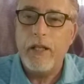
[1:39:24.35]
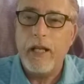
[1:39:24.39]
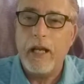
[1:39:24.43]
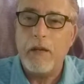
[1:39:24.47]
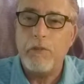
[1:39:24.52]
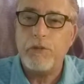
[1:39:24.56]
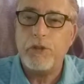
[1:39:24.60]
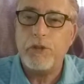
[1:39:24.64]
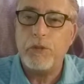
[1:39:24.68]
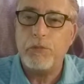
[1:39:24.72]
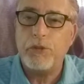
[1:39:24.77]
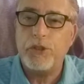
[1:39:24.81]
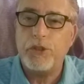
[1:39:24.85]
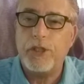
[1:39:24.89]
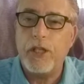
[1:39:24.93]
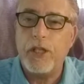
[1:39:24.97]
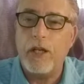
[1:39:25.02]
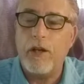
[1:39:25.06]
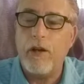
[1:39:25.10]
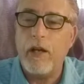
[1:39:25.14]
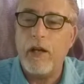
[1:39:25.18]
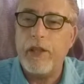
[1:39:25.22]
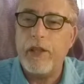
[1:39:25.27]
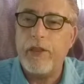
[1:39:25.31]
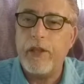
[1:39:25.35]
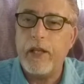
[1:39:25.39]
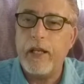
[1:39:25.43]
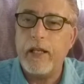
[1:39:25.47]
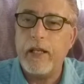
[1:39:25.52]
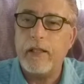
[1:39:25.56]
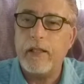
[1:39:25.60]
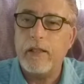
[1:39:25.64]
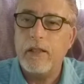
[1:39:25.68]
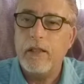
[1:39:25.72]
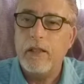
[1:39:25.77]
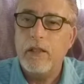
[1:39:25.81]
That was some scary
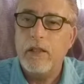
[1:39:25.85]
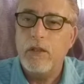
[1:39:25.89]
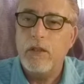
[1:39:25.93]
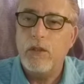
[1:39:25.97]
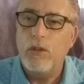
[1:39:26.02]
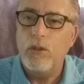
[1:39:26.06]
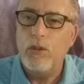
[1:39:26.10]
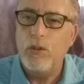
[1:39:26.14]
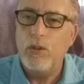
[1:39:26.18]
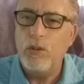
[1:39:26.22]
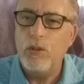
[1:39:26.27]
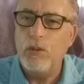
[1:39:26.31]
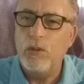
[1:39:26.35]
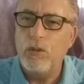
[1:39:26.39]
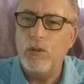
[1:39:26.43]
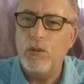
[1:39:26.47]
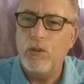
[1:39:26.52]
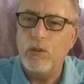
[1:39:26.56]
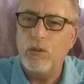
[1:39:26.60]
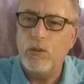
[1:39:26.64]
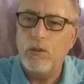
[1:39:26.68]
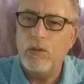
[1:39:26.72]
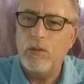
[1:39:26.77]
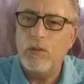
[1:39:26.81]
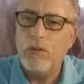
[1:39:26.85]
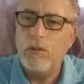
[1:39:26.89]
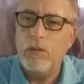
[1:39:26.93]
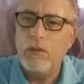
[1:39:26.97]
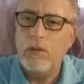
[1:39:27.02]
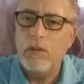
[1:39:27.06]
thing. Ooh.